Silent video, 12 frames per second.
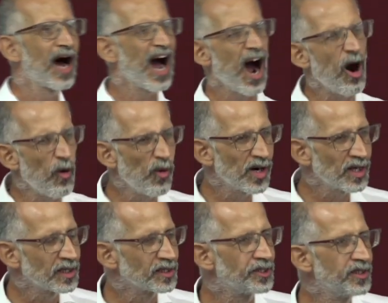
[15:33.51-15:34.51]

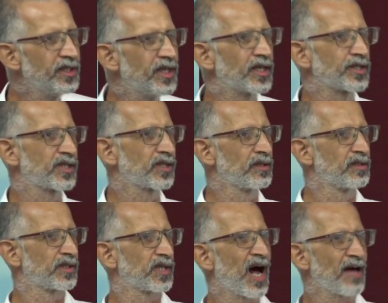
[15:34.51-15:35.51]
Our genius,
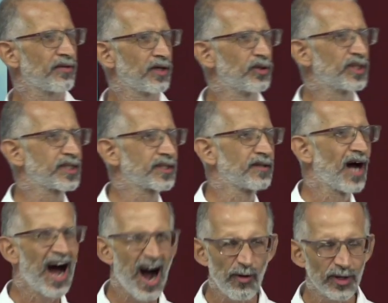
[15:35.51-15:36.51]
Sir Arthur Lewis.
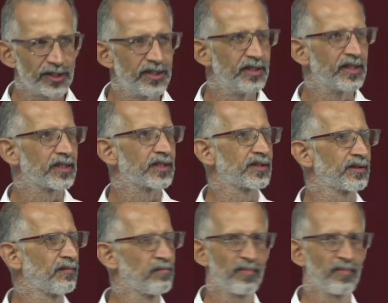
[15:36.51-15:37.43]
Our genius.